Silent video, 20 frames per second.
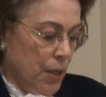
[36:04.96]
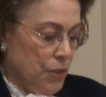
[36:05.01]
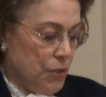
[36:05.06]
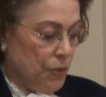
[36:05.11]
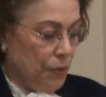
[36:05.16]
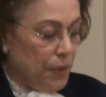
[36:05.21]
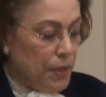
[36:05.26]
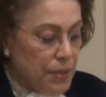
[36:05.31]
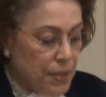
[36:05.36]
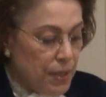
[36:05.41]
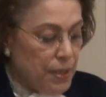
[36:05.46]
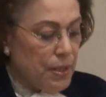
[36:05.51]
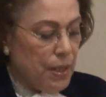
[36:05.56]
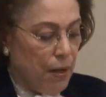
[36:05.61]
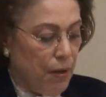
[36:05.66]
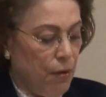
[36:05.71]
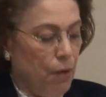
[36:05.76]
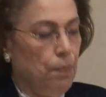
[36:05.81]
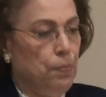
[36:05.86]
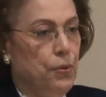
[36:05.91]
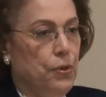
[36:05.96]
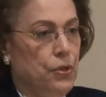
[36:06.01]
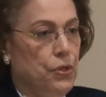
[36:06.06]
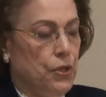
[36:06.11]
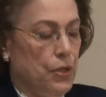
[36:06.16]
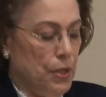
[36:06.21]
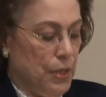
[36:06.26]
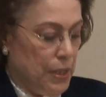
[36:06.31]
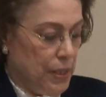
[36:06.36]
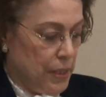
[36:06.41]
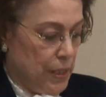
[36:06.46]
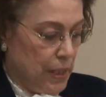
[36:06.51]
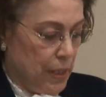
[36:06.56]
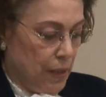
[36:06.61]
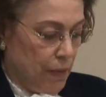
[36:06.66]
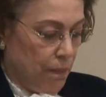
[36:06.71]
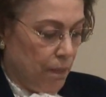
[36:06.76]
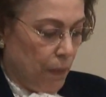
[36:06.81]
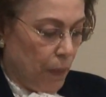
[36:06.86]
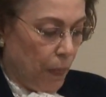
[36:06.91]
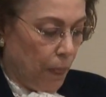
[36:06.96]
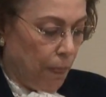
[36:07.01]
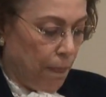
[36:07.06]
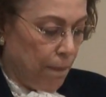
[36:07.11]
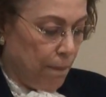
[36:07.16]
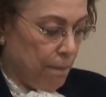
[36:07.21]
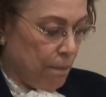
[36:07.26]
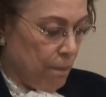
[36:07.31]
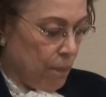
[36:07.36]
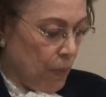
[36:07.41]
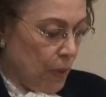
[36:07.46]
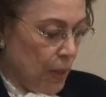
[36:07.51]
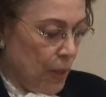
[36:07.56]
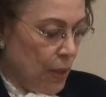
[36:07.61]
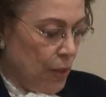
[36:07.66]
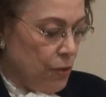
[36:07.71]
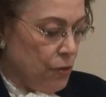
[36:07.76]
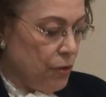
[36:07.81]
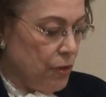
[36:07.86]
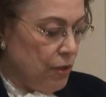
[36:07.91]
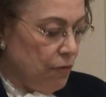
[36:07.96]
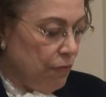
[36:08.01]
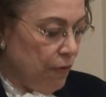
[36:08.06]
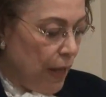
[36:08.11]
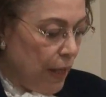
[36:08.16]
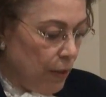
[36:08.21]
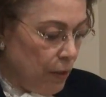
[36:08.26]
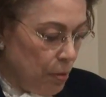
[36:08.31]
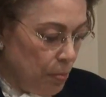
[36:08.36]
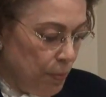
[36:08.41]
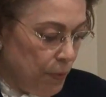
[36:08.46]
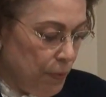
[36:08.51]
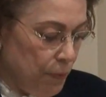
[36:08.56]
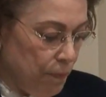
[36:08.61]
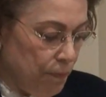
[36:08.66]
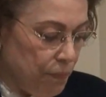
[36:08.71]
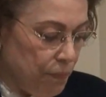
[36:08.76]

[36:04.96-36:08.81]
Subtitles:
So this is our opportunity to develop